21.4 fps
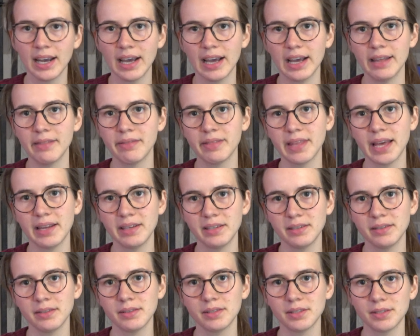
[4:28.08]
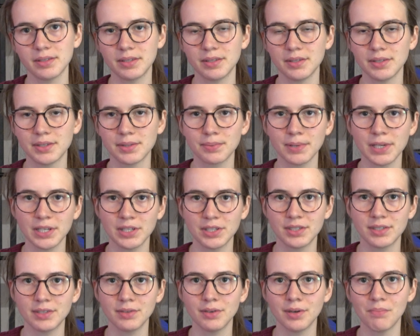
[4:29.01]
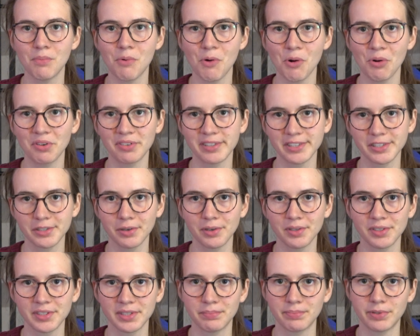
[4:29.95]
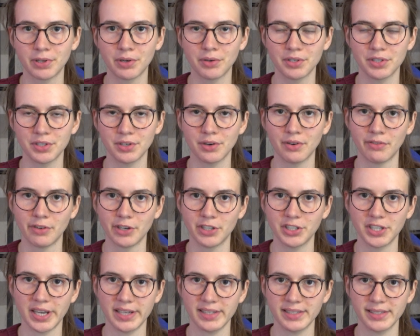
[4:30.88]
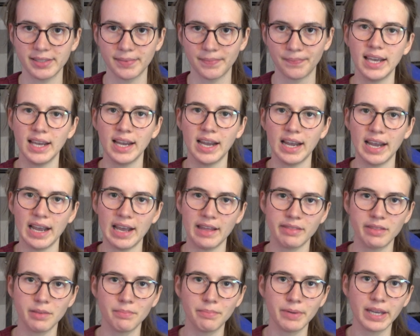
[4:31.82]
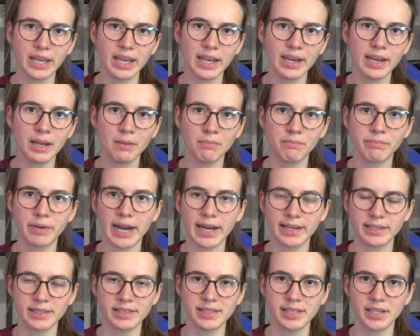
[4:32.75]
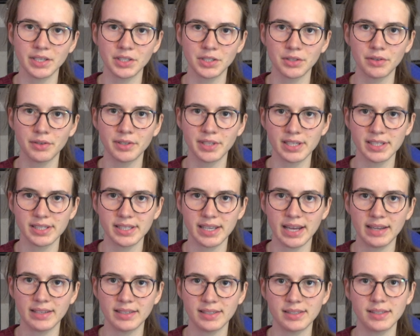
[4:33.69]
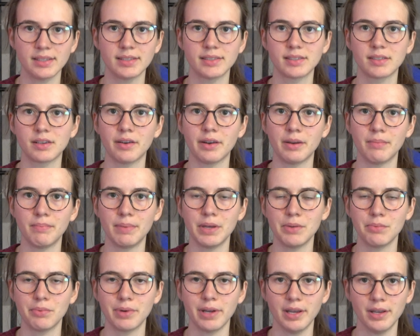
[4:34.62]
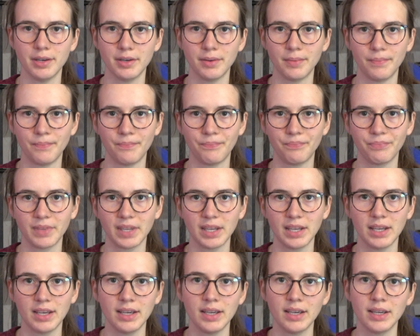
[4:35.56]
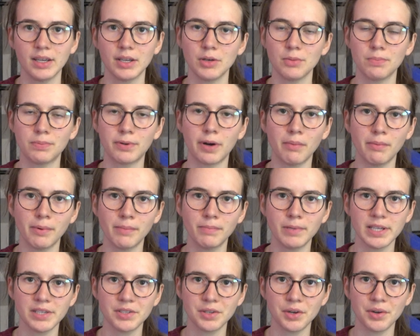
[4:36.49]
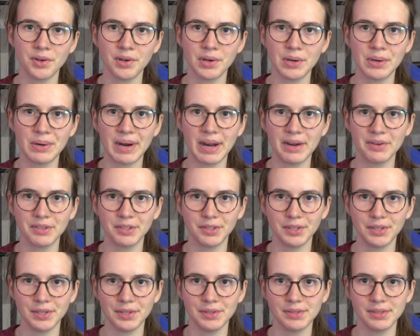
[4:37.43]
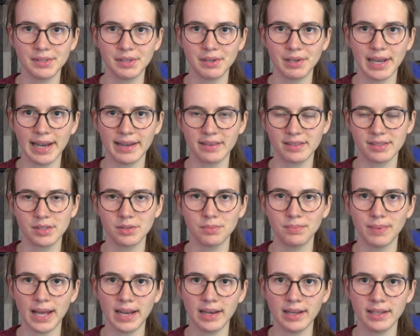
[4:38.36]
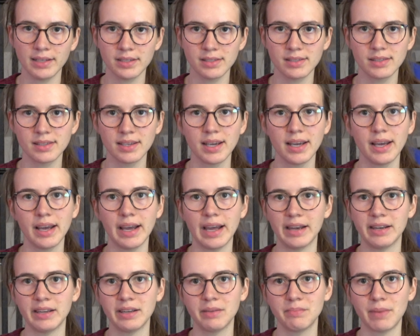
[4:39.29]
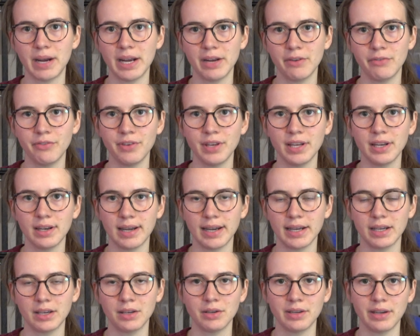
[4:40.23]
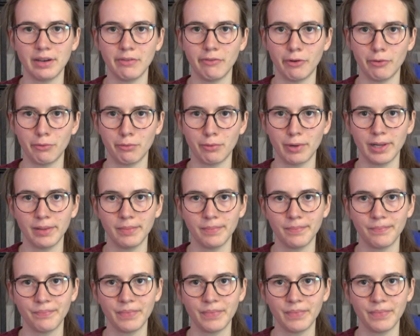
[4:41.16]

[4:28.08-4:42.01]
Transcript: and then to switch to a more controlled approach over chest. At the beginning, practicing shoulder stands is gonna be weird. You probably don't know how to use your legs to balance, and it might feel like you never will,